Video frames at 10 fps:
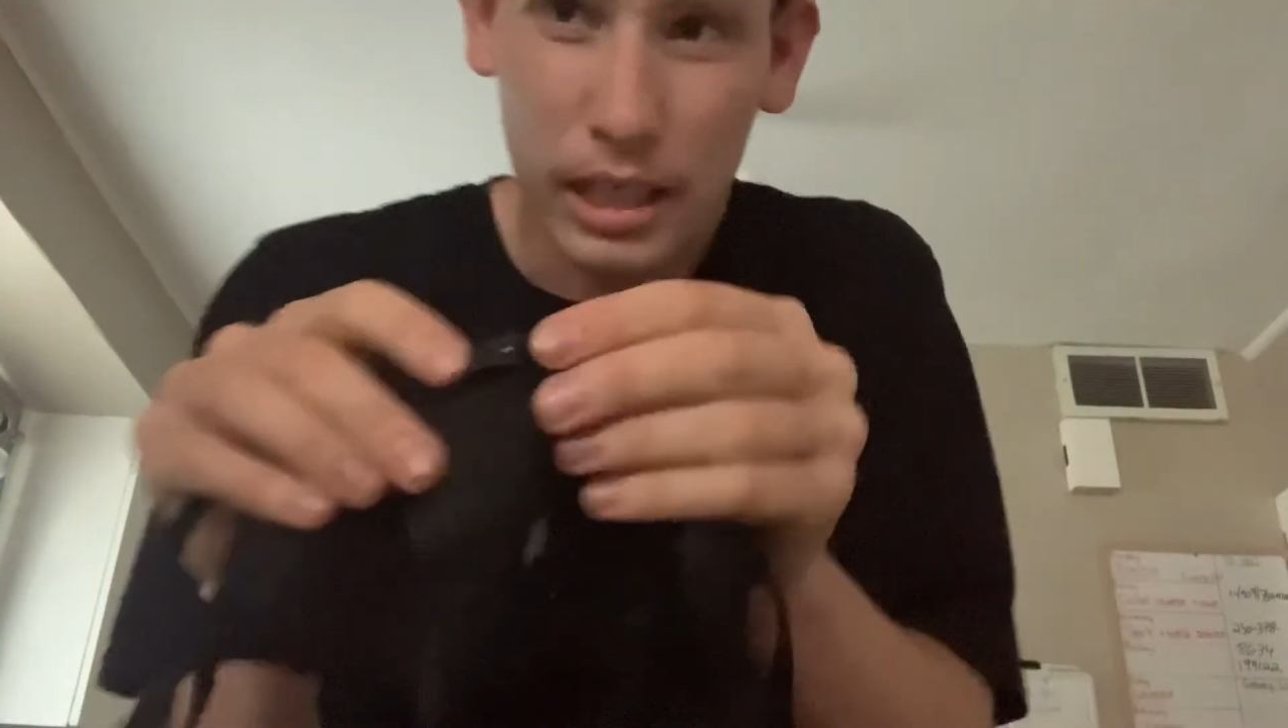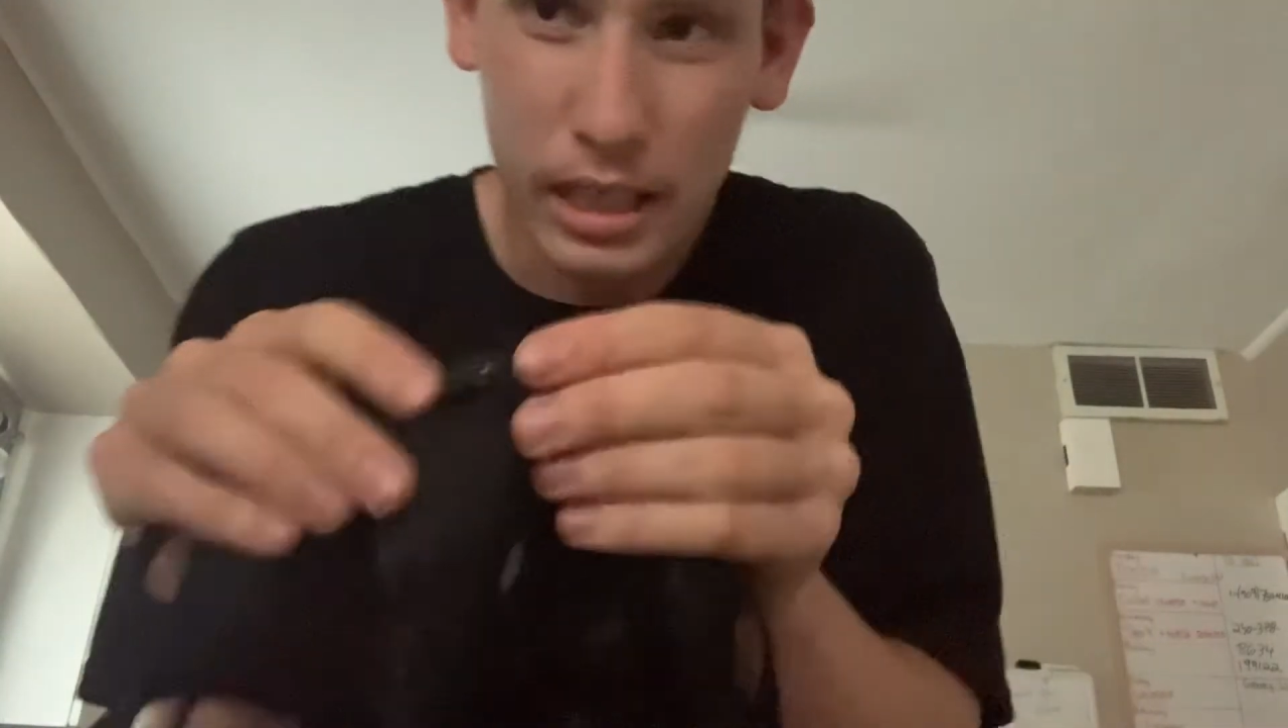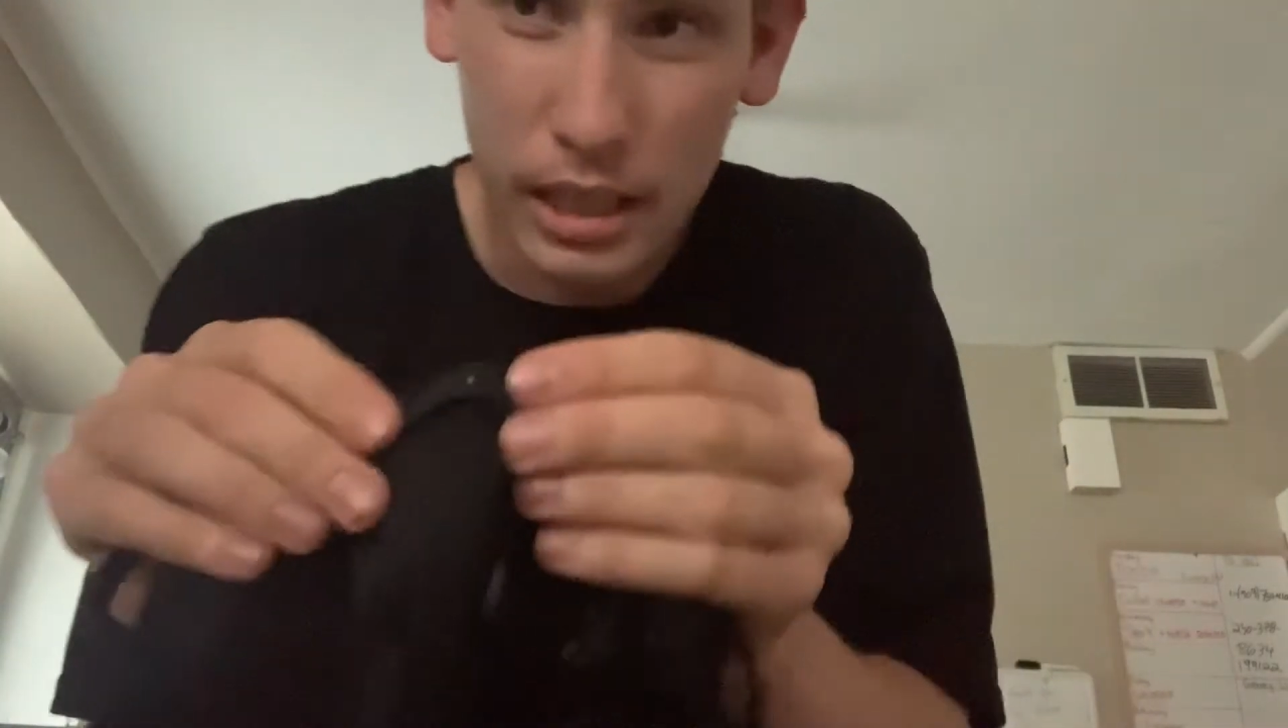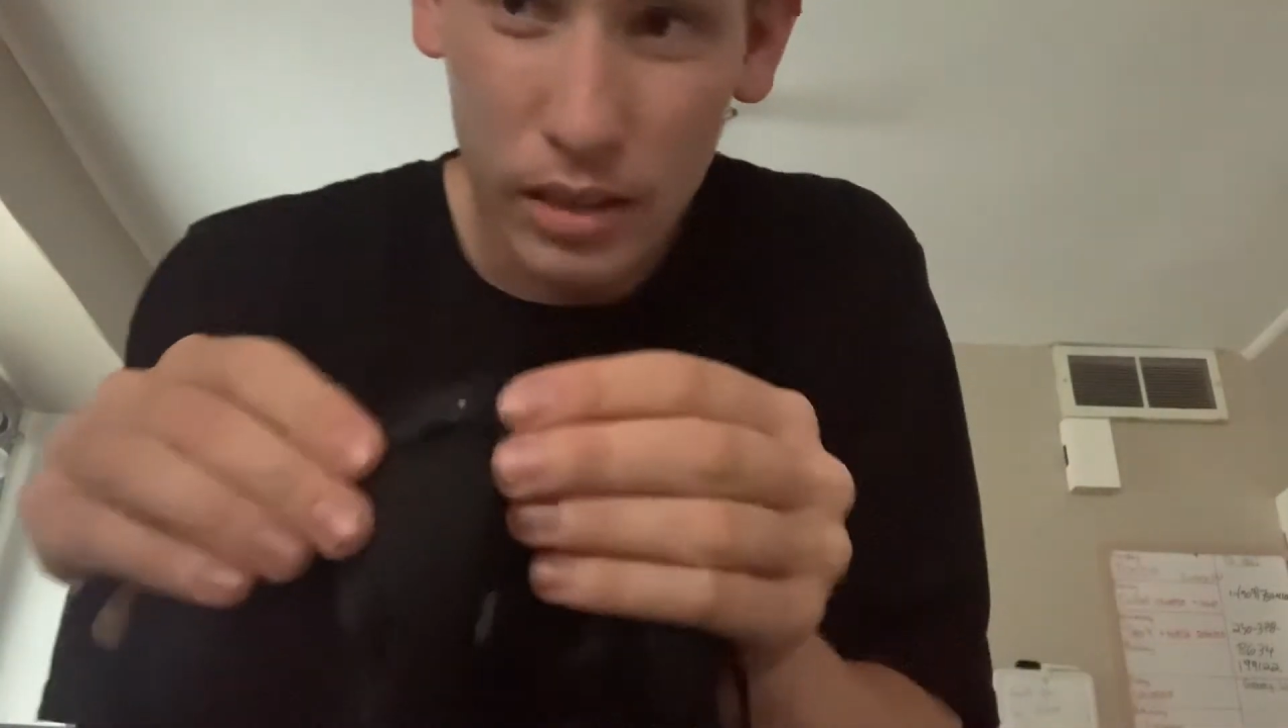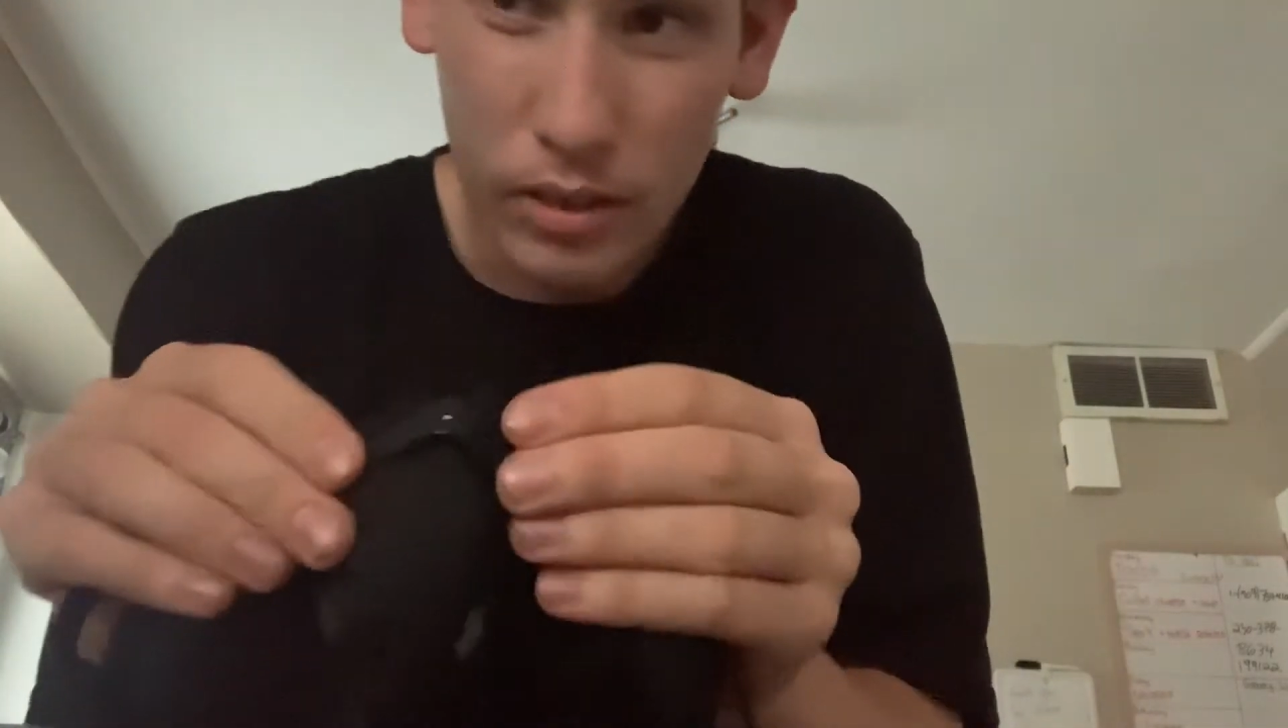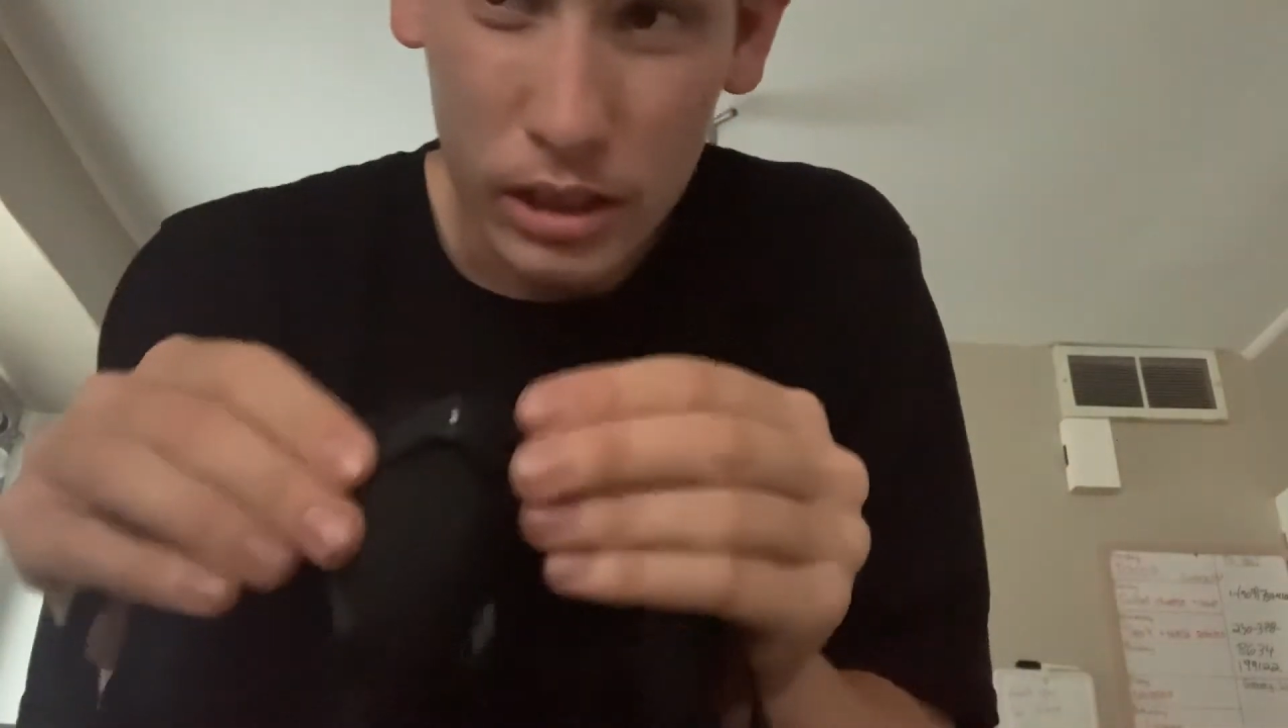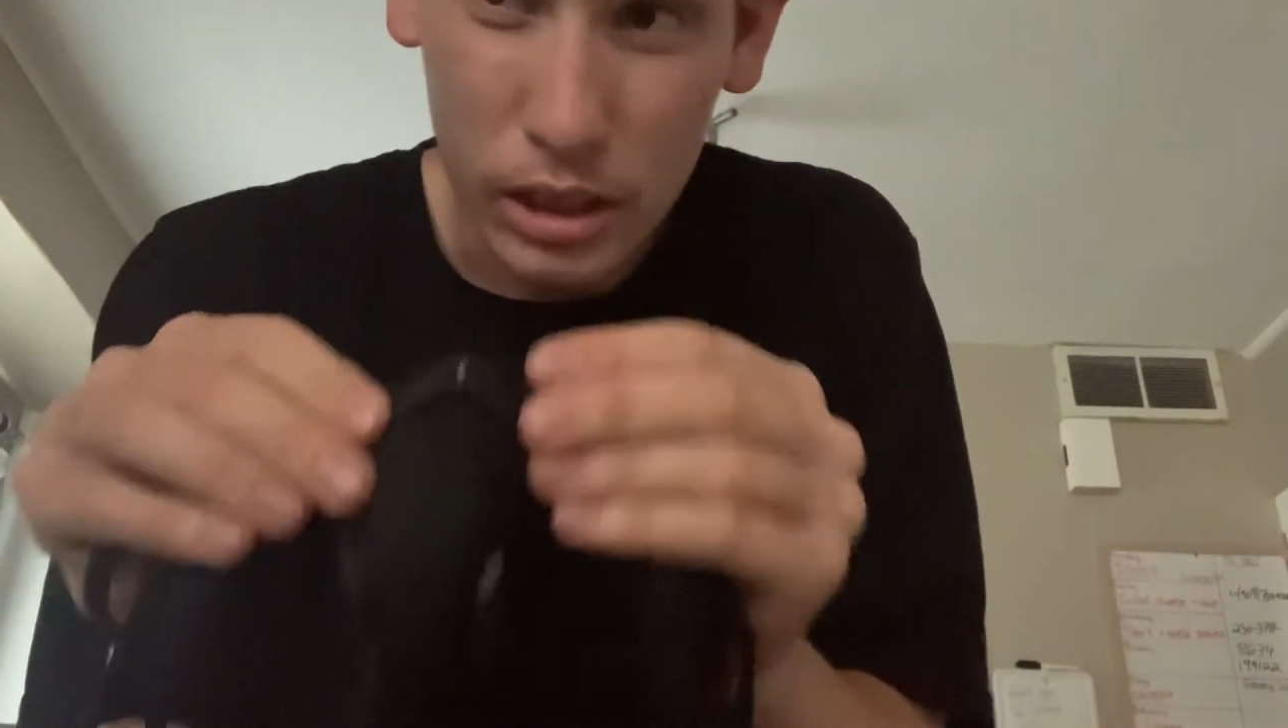here is